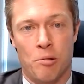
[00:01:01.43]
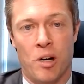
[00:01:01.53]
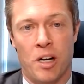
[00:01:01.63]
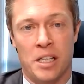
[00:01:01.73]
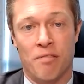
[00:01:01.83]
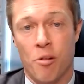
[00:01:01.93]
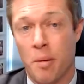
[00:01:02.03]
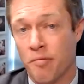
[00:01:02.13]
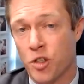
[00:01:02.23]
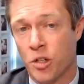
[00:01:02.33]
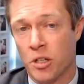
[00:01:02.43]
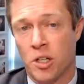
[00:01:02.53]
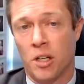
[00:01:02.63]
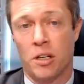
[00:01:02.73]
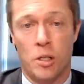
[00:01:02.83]
arising from
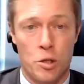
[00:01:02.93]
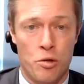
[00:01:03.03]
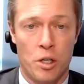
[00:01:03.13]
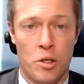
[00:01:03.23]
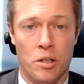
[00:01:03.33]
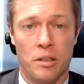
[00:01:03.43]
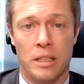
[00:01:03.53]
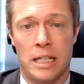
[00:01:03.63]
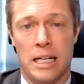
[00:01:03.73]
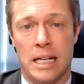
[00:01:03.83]
infrastructure, construction,